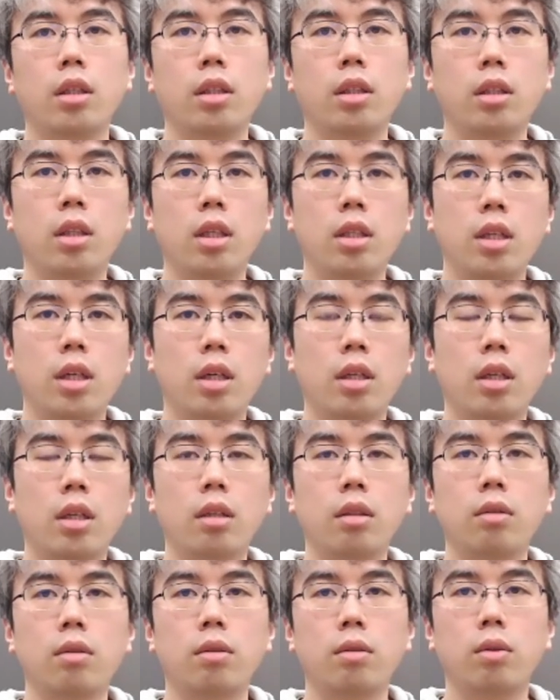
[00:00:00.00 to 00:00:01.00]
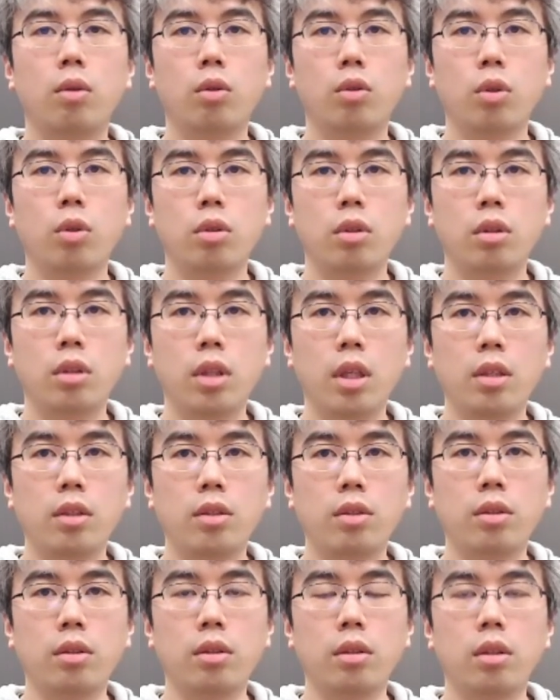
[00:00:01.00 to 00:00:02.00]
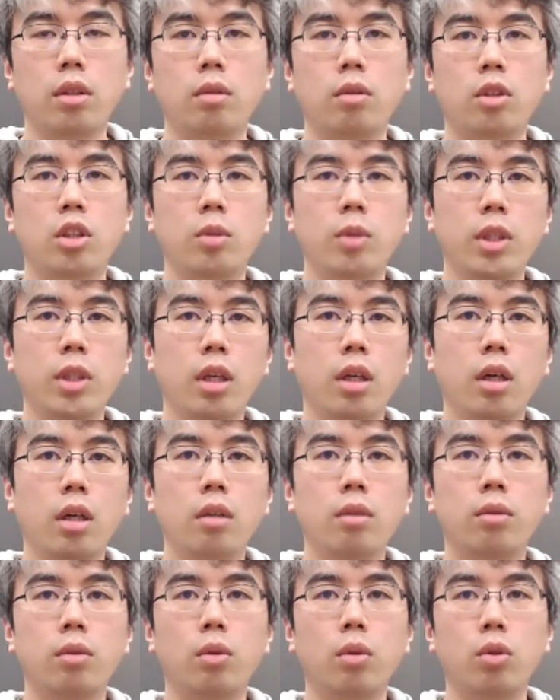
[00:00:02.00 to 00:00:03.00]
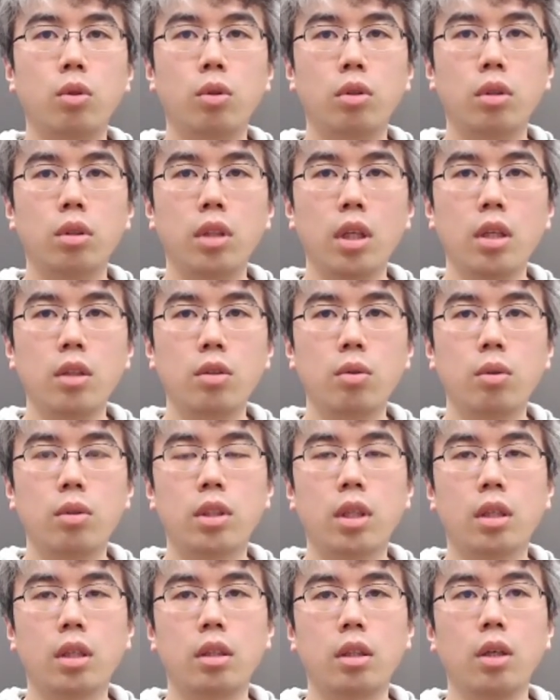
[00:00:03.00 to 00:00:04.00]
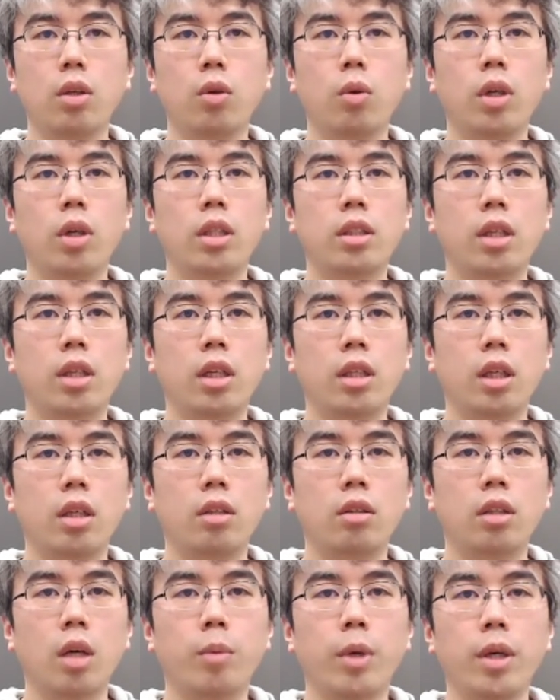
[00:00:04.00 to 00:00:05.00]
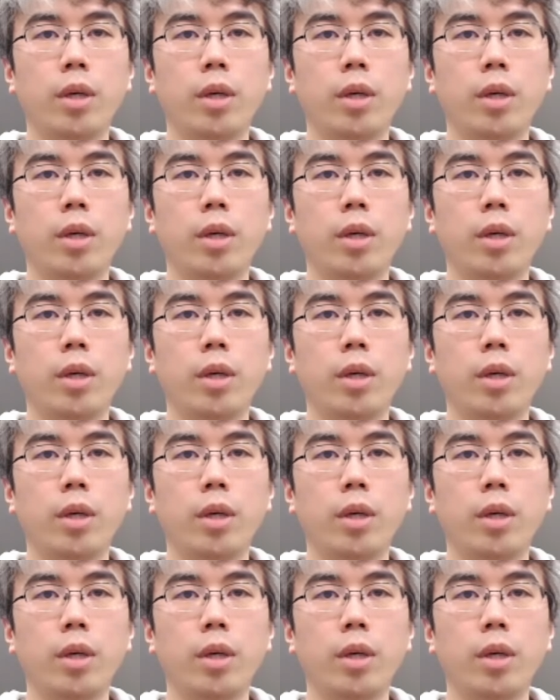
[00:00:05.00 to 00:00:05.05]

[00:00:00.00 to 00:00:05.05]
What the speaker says: Redis, also utilizing floating point numbers to represent integer.